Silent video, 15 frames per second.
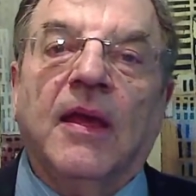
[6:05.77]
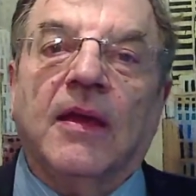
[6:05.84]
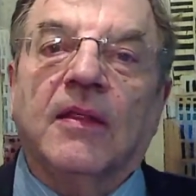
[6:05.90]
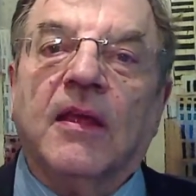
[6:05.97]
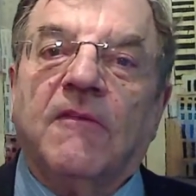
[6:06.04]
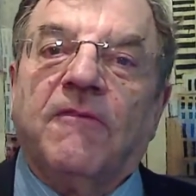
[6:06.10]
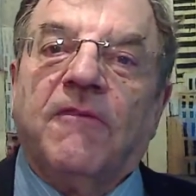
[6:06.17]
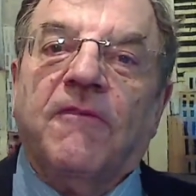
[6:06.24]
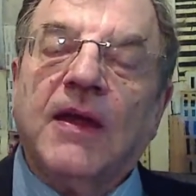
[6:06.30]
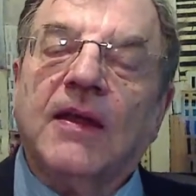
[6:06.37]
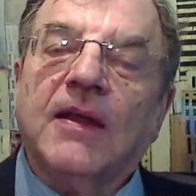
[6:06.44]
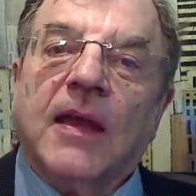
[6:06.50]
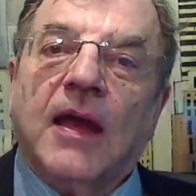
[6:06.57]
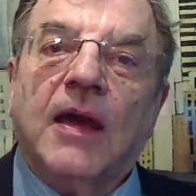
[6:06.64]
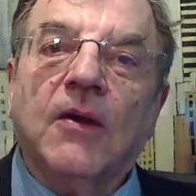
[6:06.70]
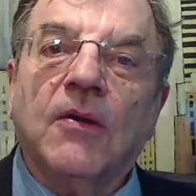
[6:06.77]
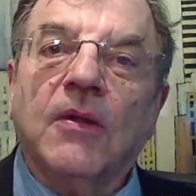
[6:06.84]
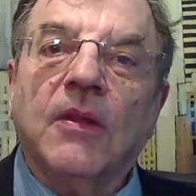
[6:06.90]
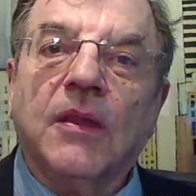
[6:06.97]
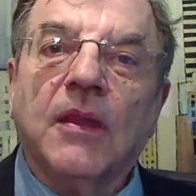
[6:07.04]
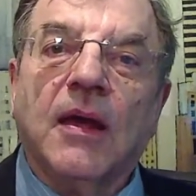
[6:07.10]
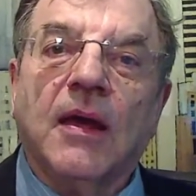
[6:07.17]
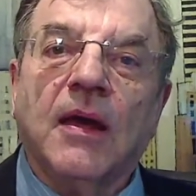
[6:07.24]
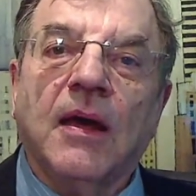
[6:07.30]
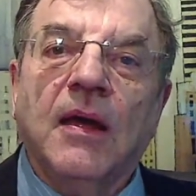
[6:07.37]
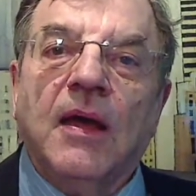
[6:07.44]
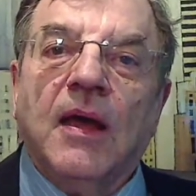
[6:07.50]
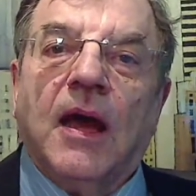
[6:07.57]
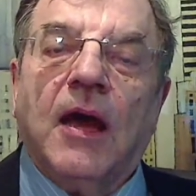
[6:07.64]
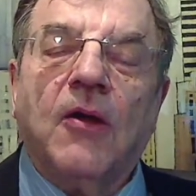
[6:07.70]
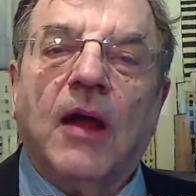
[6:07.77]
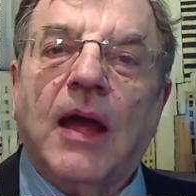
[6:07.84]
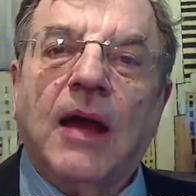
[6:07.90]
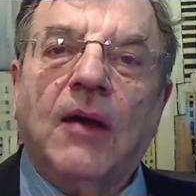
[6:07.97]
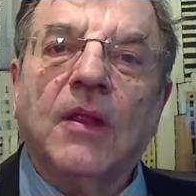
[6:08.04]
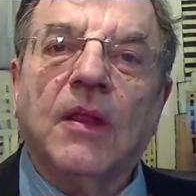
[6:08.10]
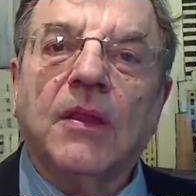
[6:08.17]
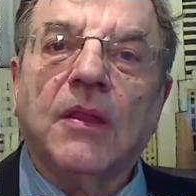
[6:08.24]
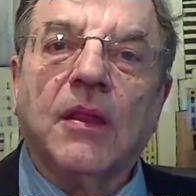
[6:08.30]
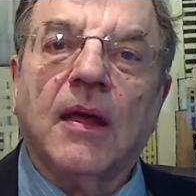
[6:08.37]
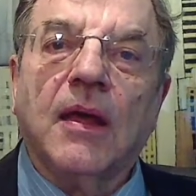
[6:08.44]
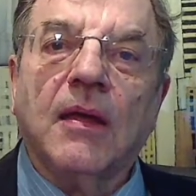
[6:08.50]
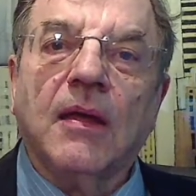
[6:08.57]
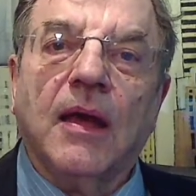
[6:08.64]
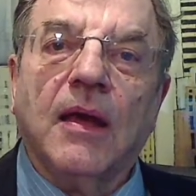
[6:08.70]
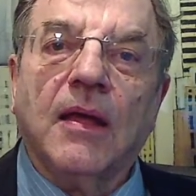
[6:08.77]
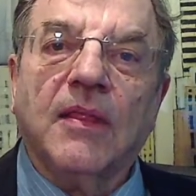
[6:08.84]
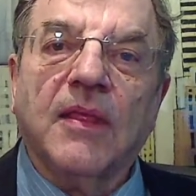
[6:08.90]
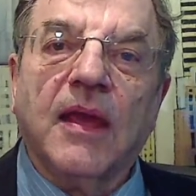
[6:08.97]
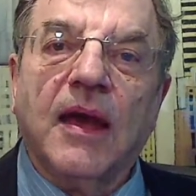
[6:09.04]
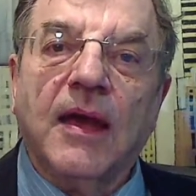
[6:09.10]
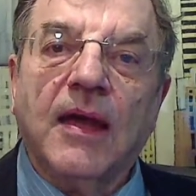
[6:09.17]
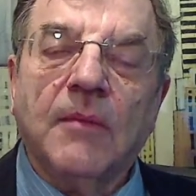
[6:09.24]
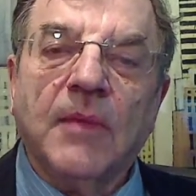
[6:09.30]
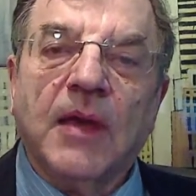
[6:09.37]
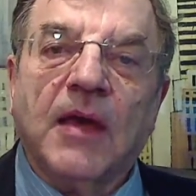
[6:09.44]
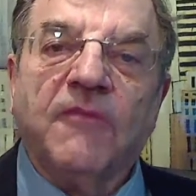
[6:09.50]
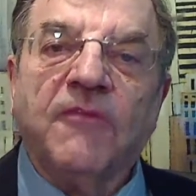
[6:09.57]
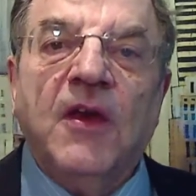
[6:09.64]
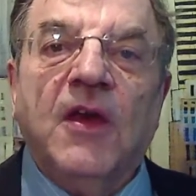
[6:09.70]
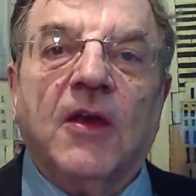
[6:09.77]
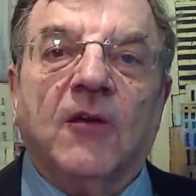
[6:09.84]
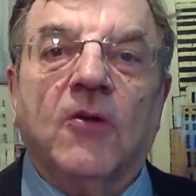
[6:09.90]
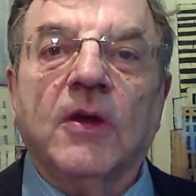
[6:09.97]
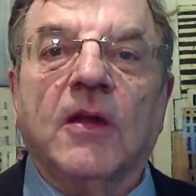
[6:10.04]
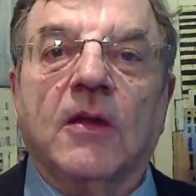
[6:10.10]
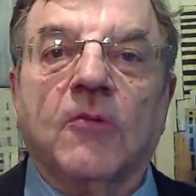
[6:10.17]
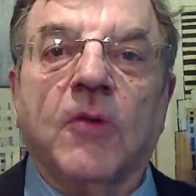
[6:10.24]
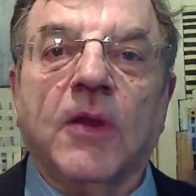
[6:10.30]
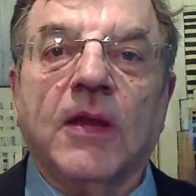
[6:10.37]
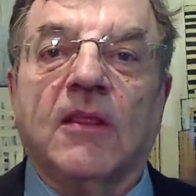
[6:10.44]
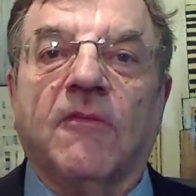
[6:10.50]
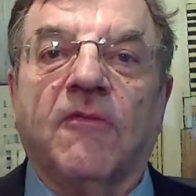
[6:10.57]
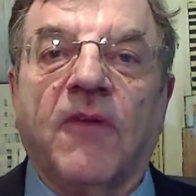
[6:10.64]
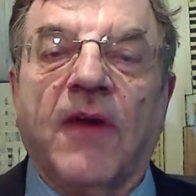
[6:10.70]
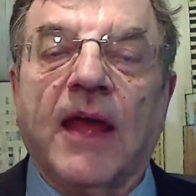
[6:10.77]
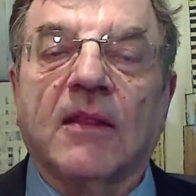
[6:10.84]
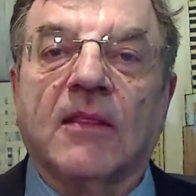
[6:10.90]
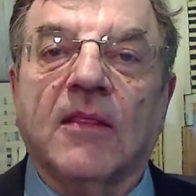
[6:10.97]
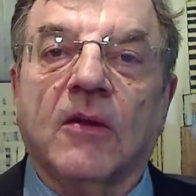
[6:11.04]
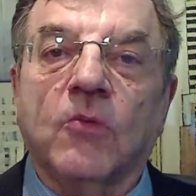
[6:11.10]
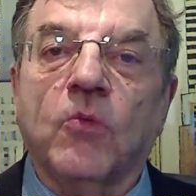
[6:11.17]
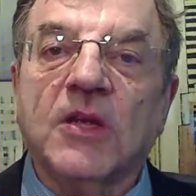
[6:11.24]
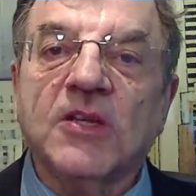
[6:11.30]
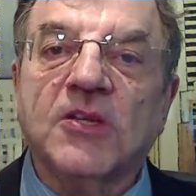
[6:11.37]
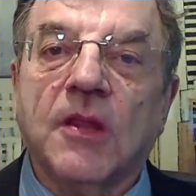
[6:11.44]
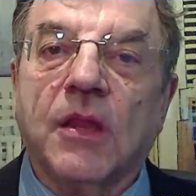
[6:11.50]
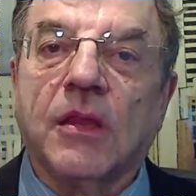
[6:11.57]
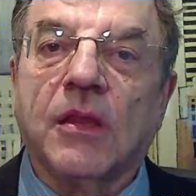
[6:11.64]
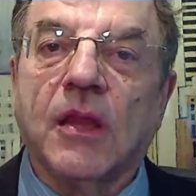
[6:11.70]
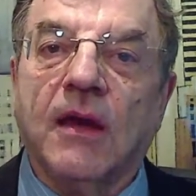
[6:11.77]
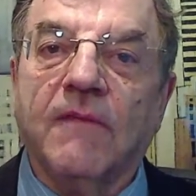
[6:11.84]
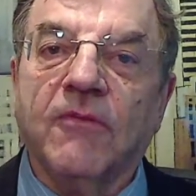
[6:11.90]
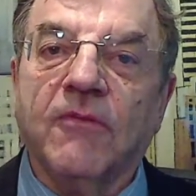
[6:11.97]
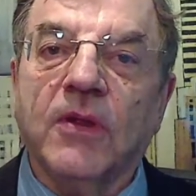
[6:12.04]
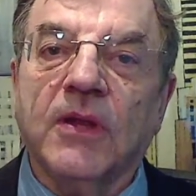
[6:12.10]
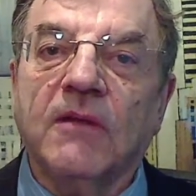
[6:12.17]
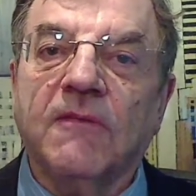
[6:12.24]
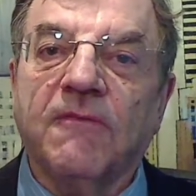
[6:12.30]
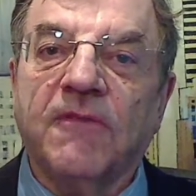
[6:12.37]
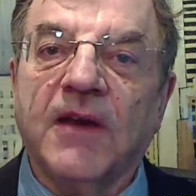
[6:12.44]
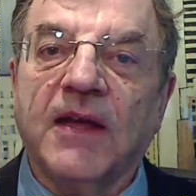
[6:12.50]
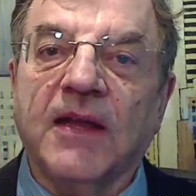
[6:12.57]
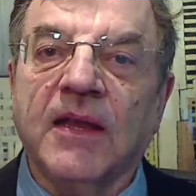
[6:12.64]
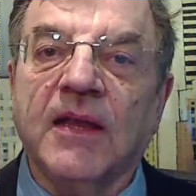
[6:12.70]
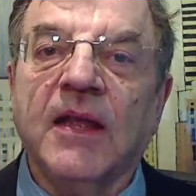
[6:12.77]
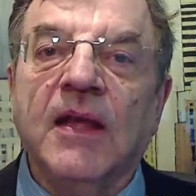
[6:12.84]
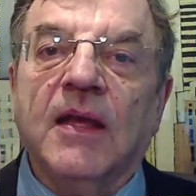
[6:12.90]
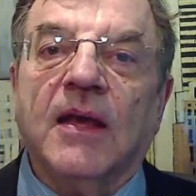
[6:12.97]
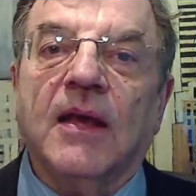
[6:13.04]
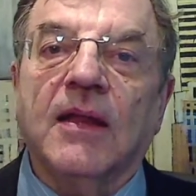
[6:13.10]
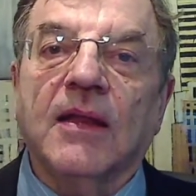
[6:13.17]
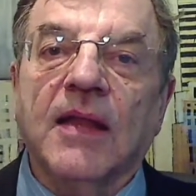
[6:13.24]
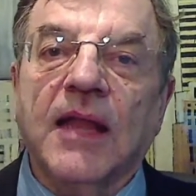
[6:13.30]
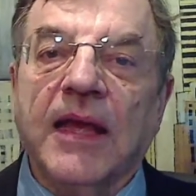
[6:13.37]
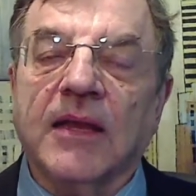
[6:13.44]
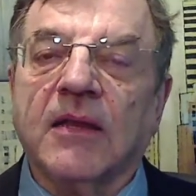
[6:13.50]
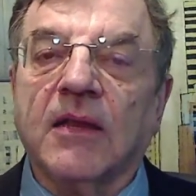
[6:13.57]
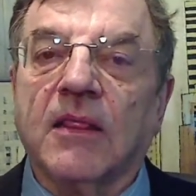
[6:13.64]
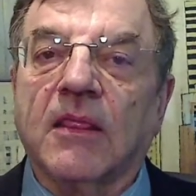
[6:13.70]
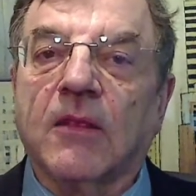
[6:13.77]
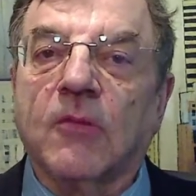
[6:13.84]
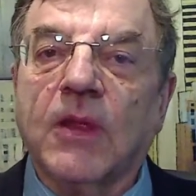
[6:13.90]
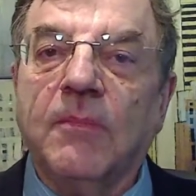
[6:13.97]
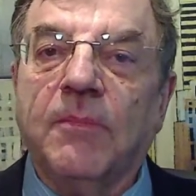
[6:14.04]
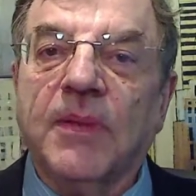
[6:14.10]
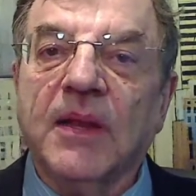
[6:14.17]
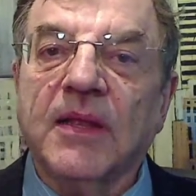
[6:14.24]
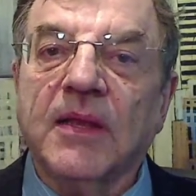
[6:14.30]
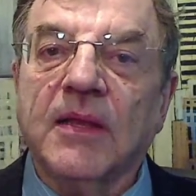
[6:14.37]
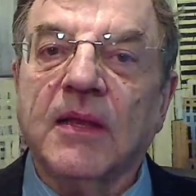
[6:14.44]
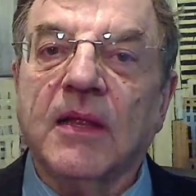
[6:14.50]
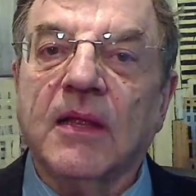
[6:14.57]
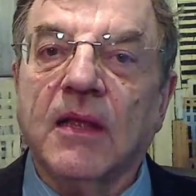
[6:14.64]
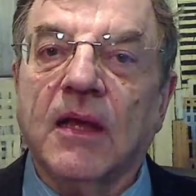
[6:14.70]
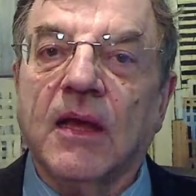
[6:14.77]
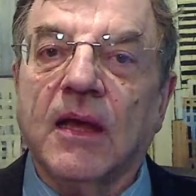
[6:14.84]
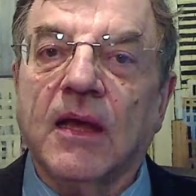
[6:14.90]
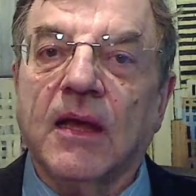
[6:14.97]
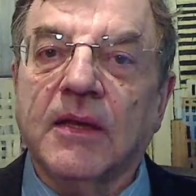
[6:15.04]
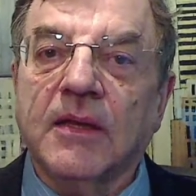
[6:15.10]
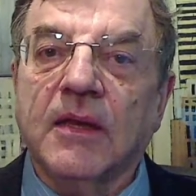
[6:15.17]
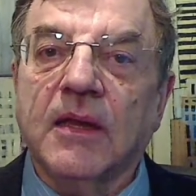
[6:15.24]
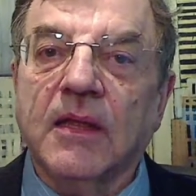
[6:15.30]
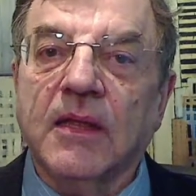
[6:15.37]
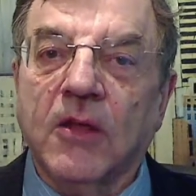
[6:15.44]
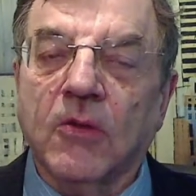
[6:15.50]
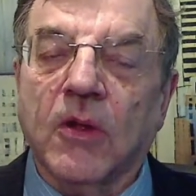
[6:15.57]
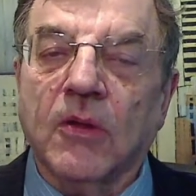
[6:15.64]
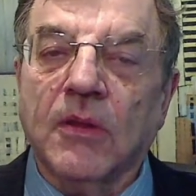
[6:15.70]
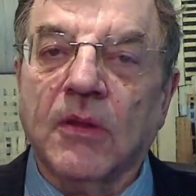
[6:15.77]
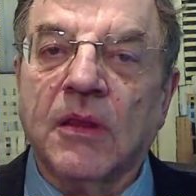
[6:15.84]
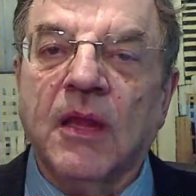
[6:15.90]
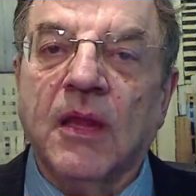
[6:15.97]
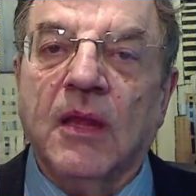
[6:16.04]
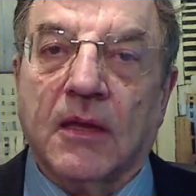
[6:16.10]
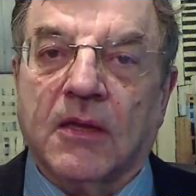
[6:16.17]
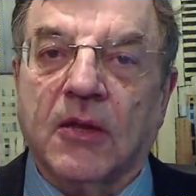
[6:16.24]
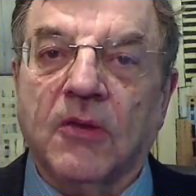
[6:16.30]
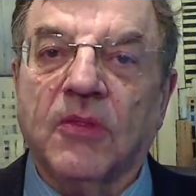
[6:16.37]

And then finally, how is, uh, how, how is the IMF going to treat the fact that Russia's sovereign fund lent 3 billion euros to